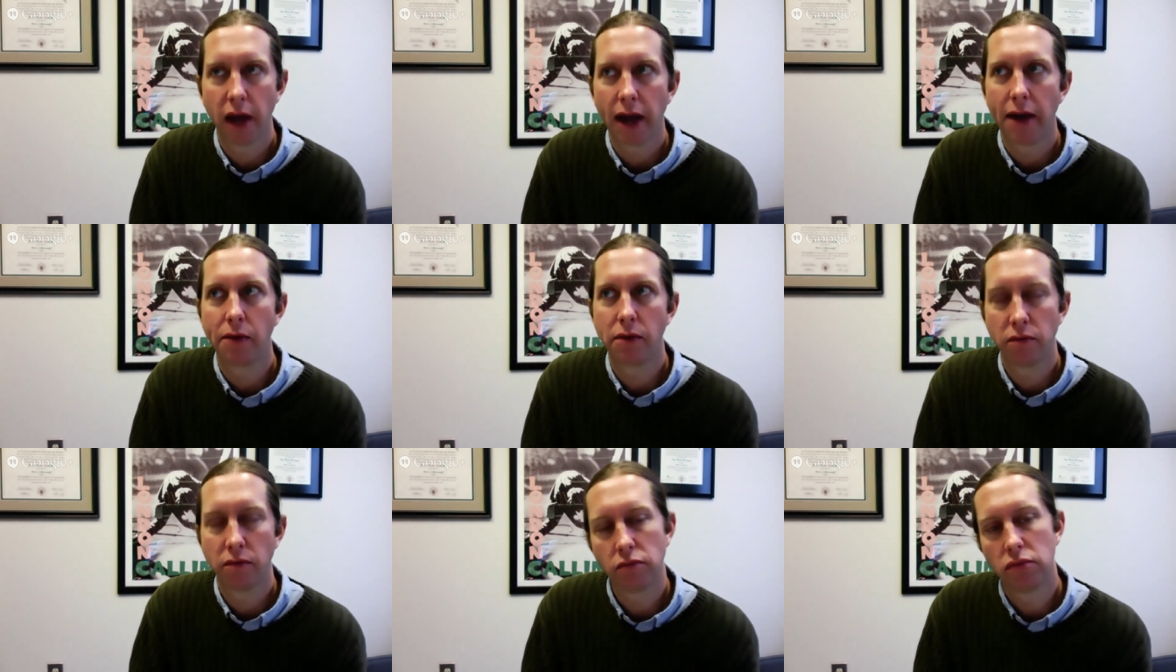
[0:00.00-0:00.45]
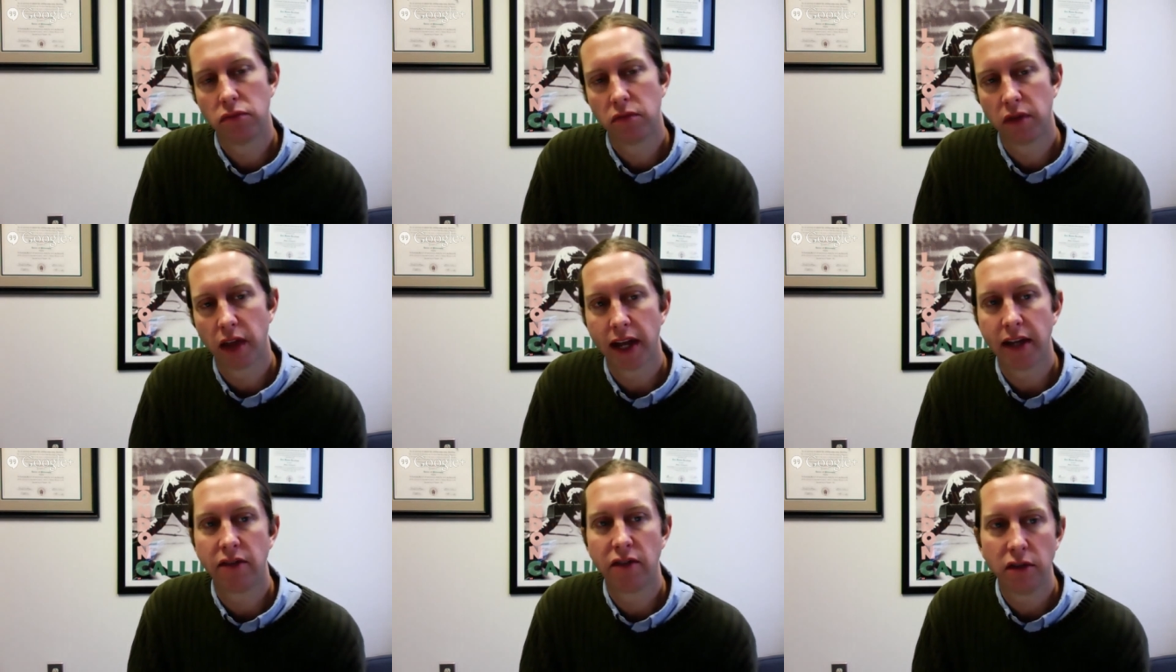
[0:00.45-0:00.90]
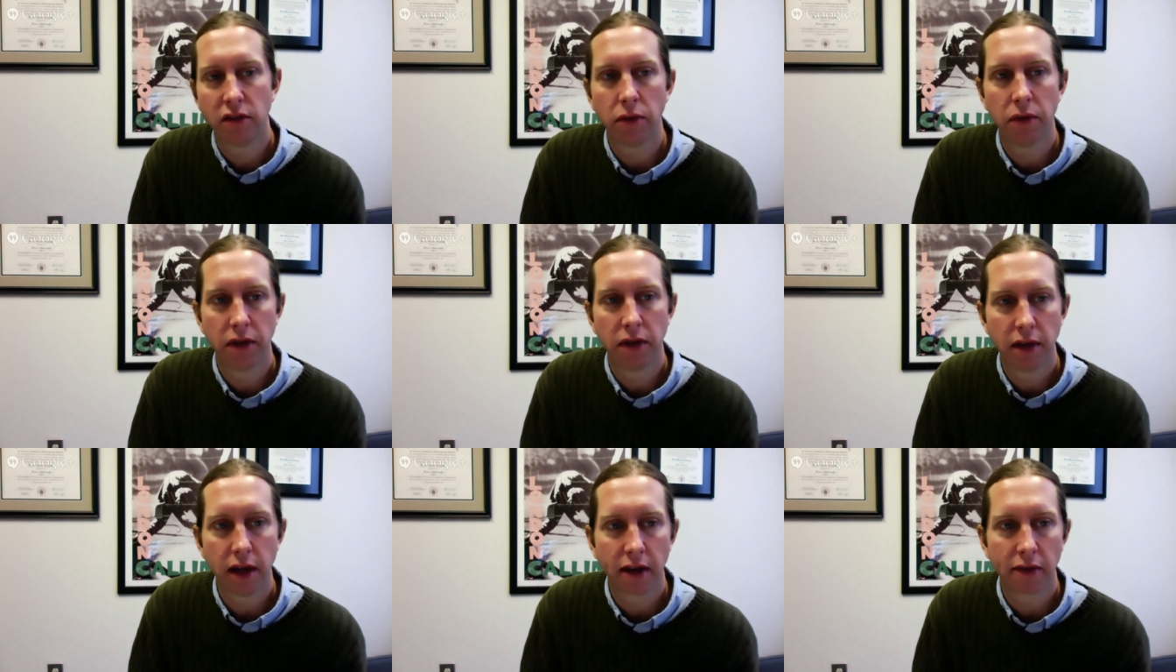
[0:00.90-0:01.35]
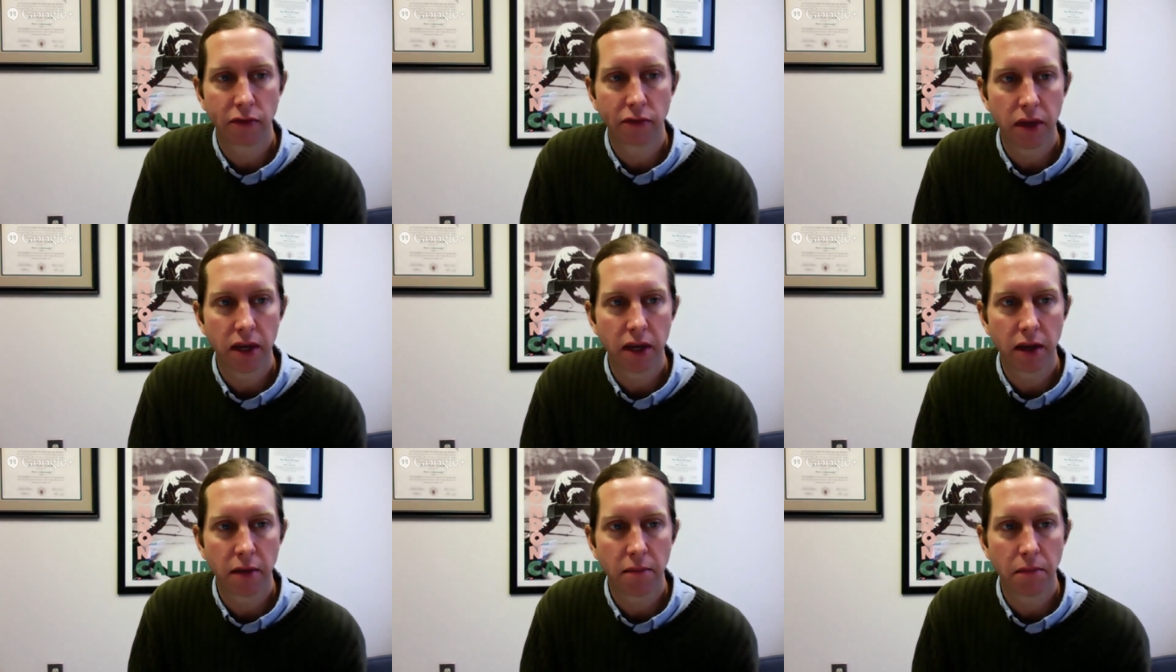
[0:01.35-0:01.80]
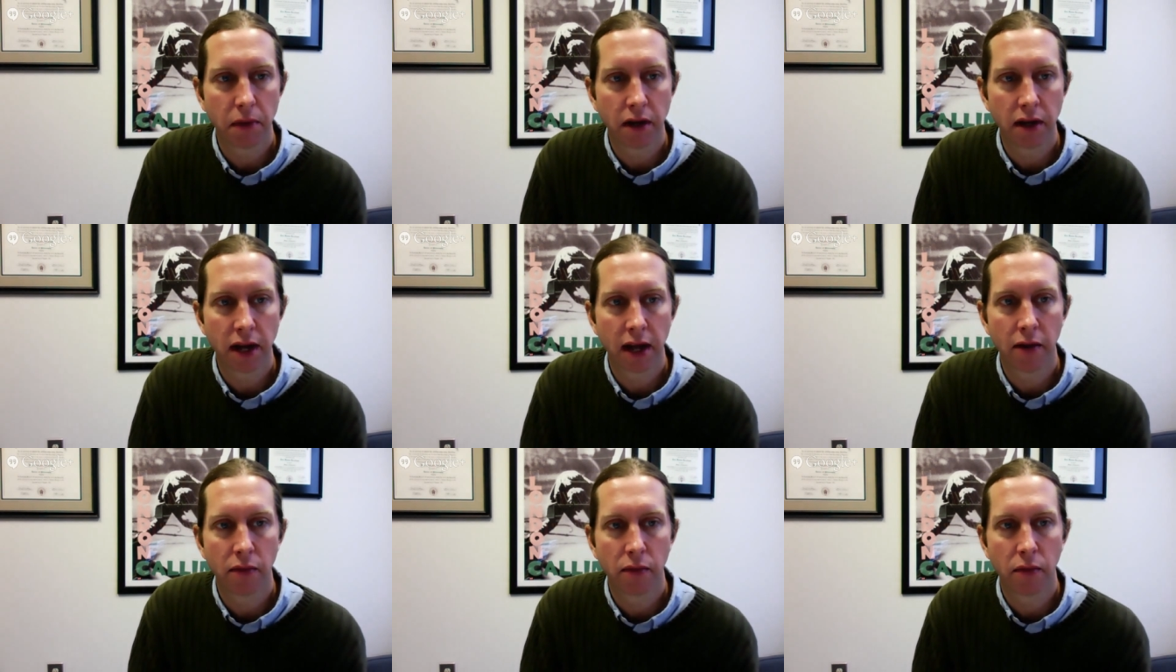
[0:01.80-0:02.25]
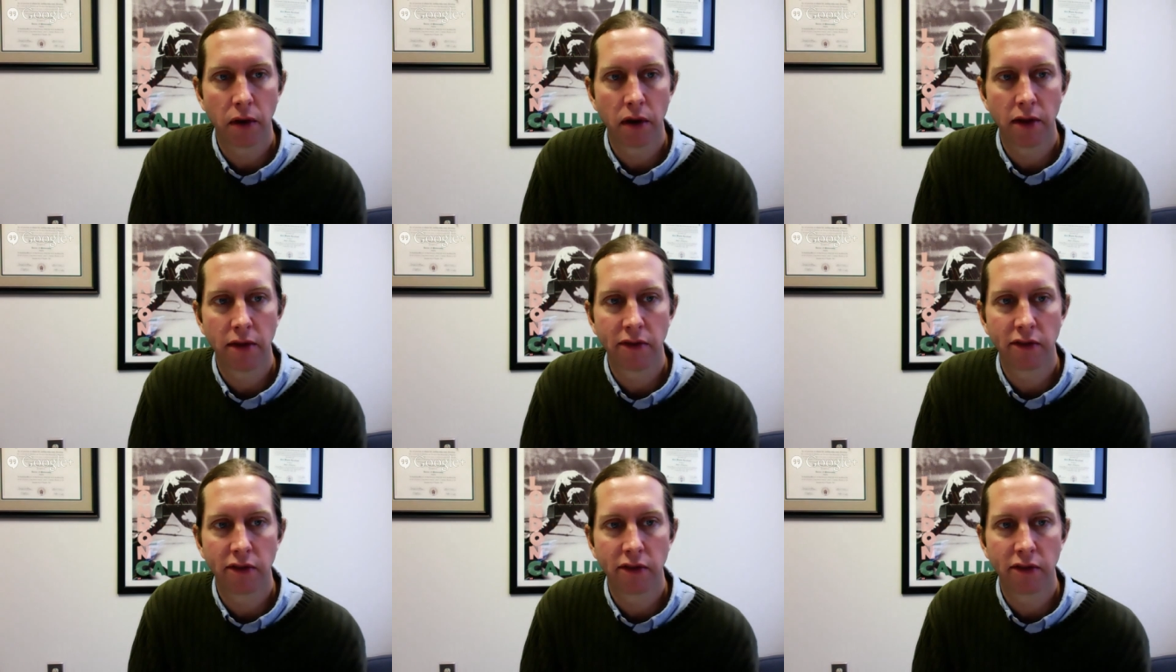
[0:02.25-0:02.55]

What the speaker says: would like to do it next week at Monday at 1.